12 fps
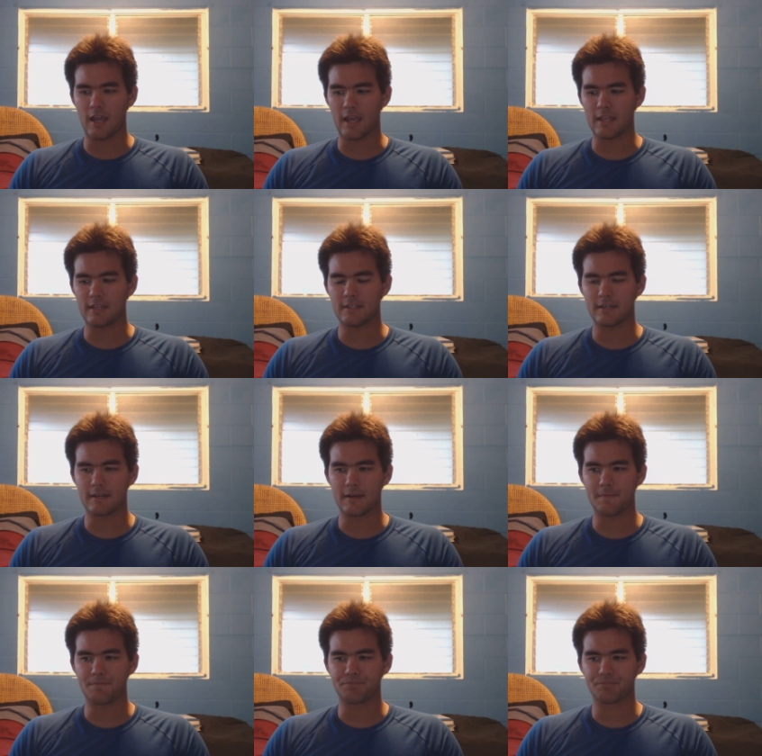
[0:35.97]
And
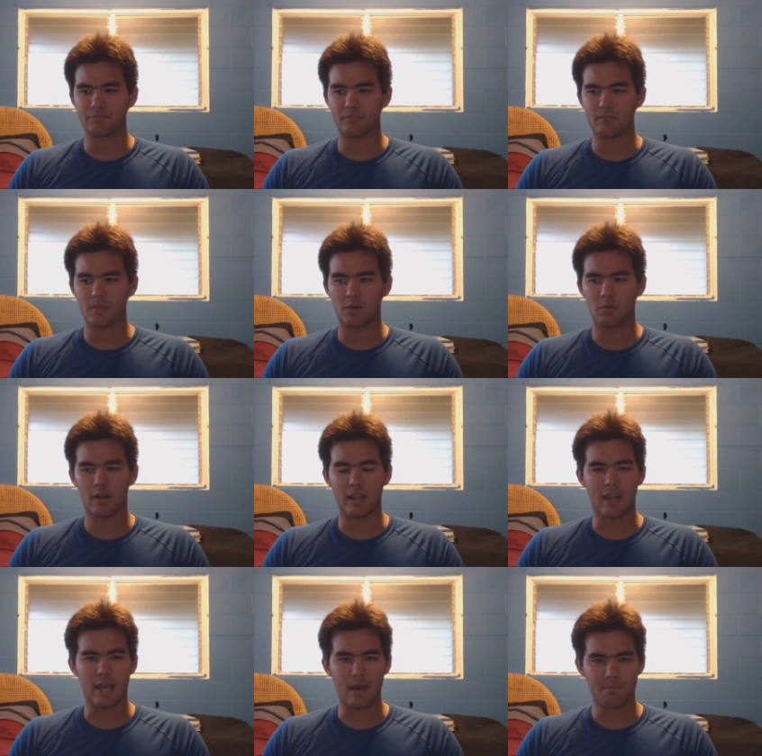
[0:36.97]
what
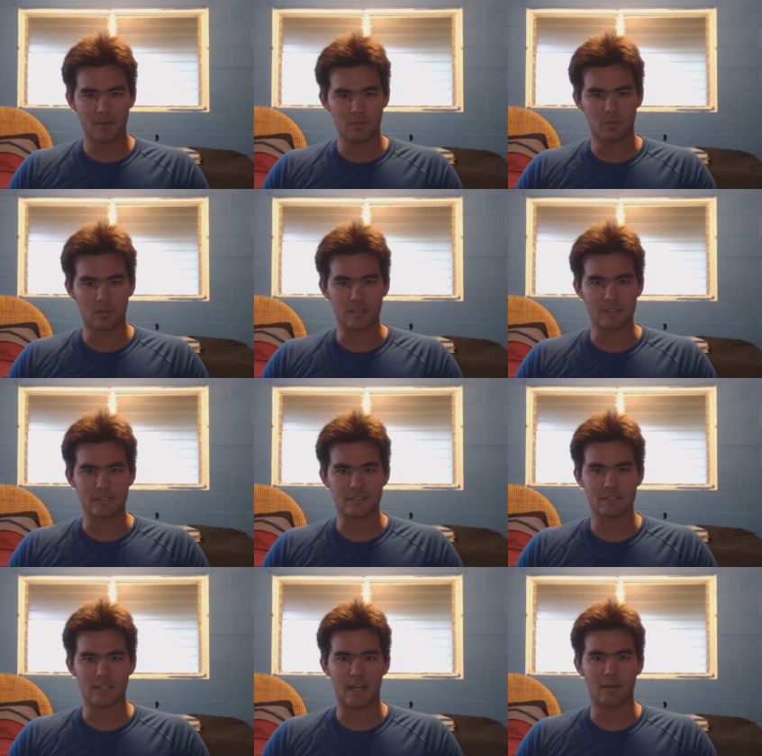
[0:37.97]
had happened
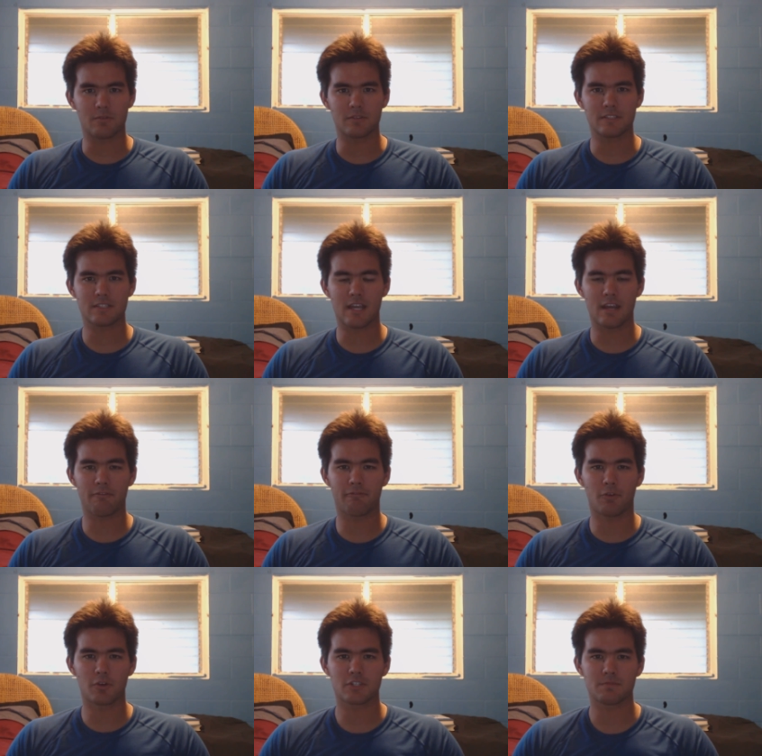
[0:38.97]
was, this kind of
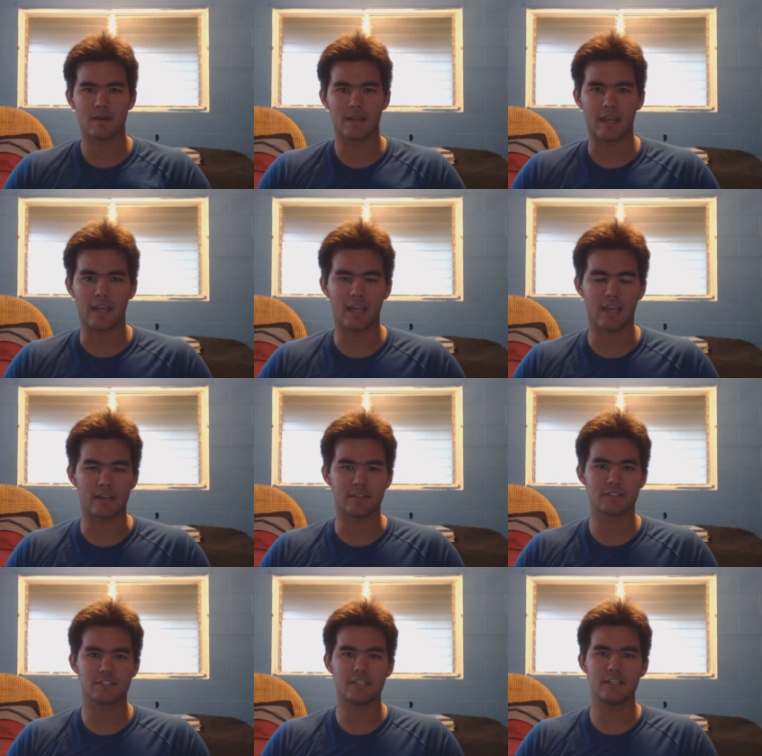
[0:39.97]
forced my hand.
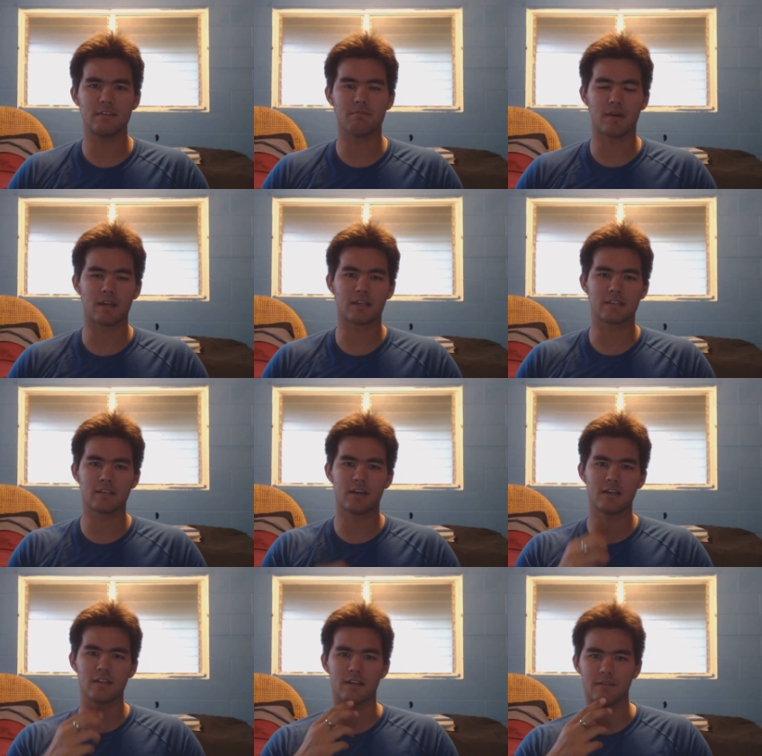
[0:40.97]
You see, my
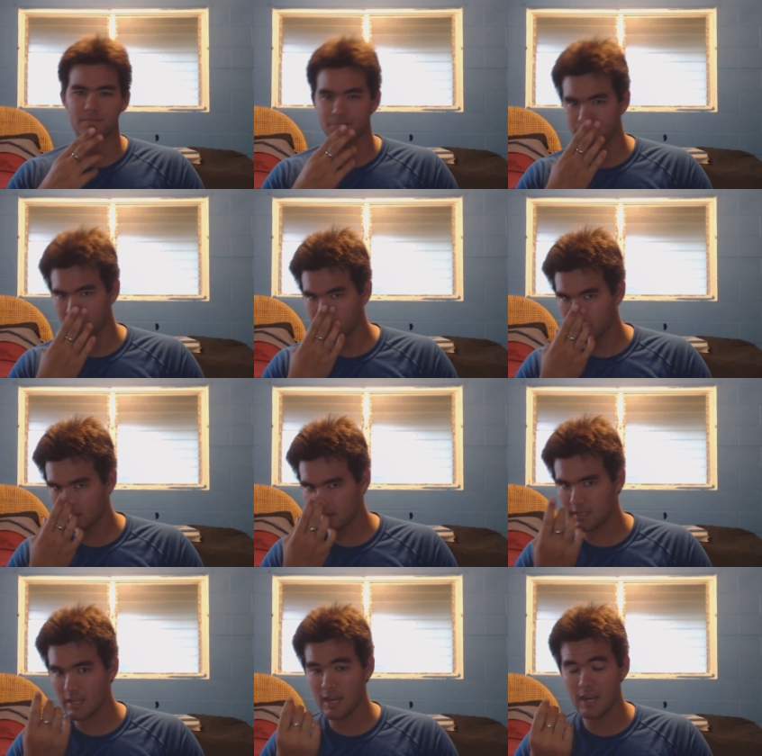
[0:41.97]
katana
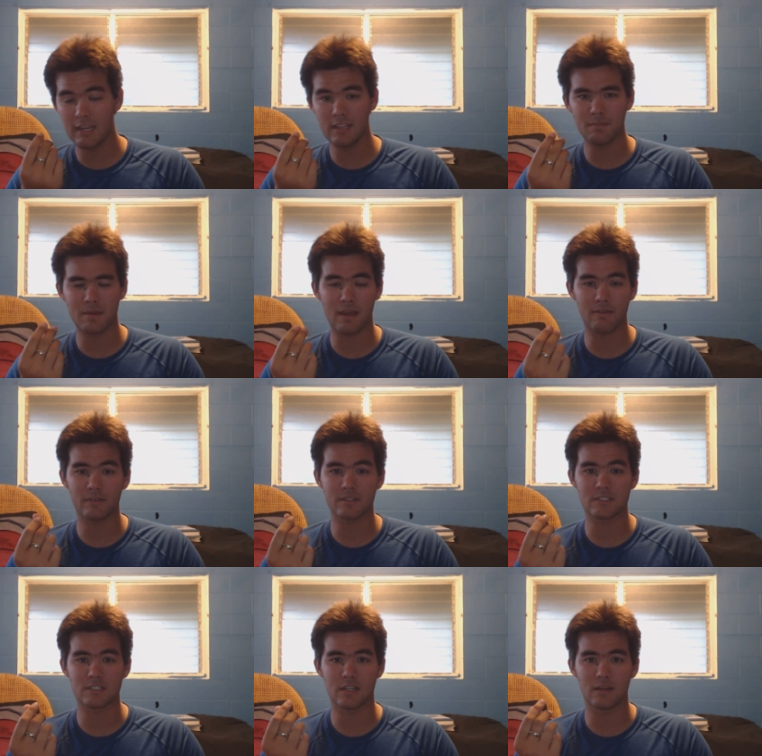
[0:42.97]
ended up
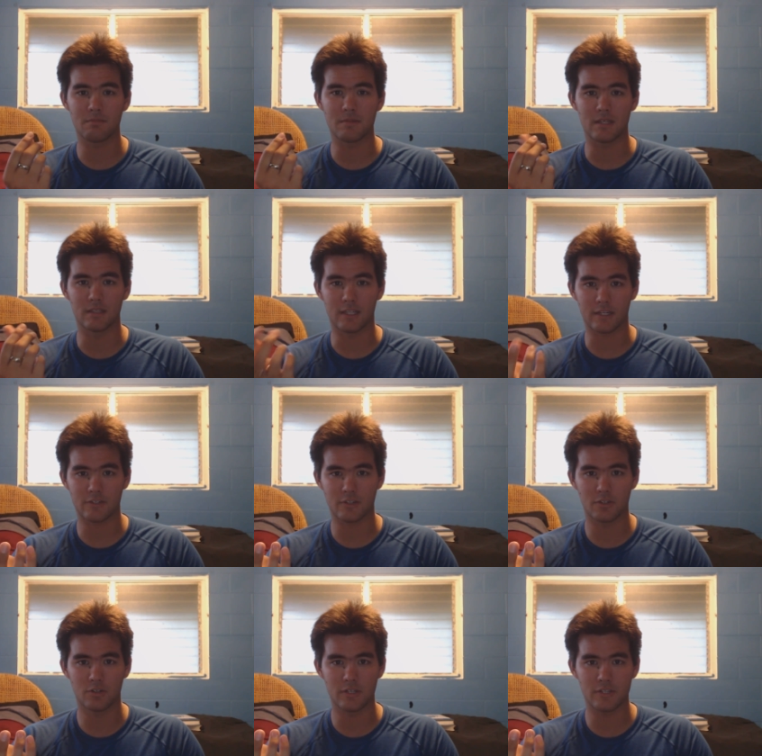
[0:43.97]
having some
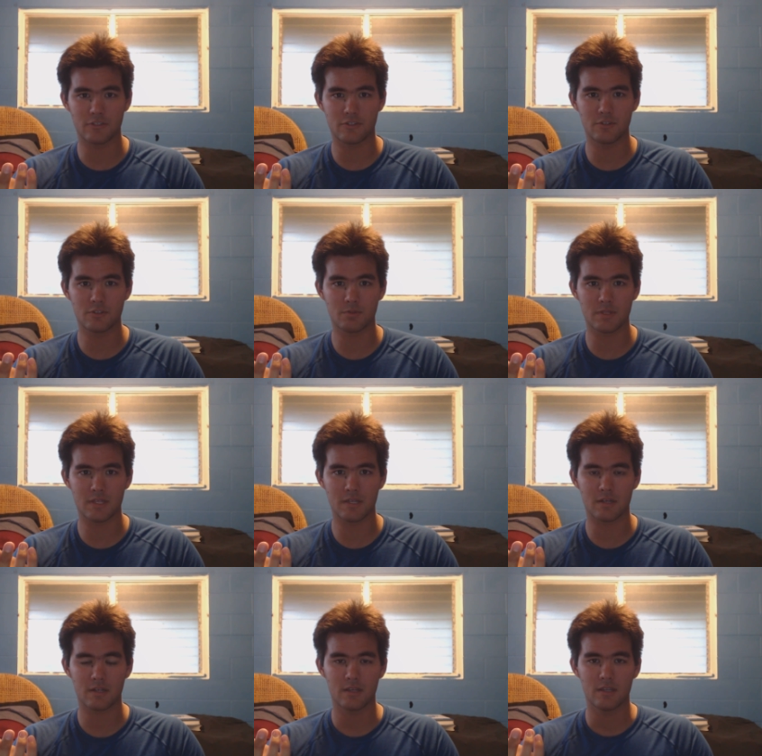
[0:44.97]
electrical issues with
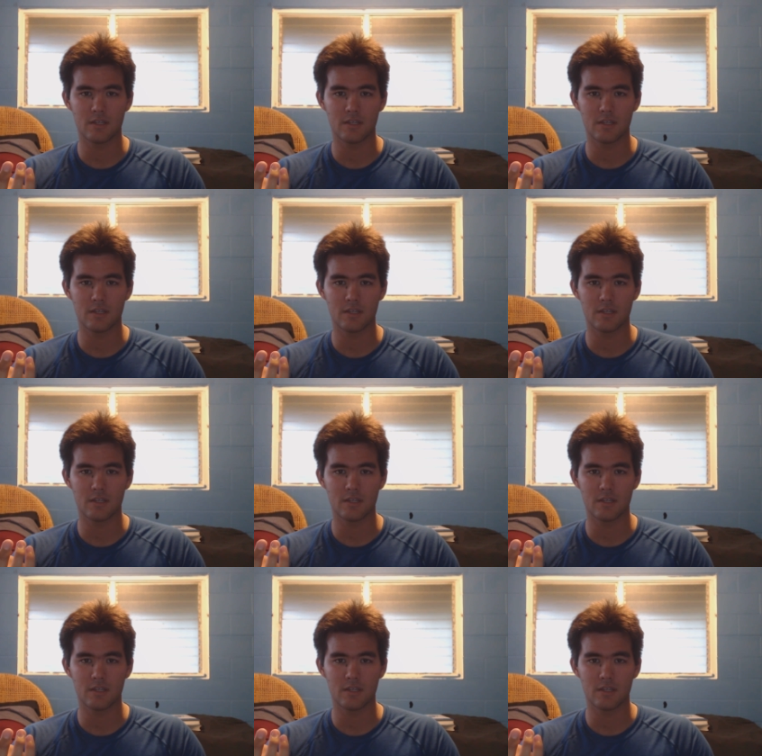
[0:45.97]
it.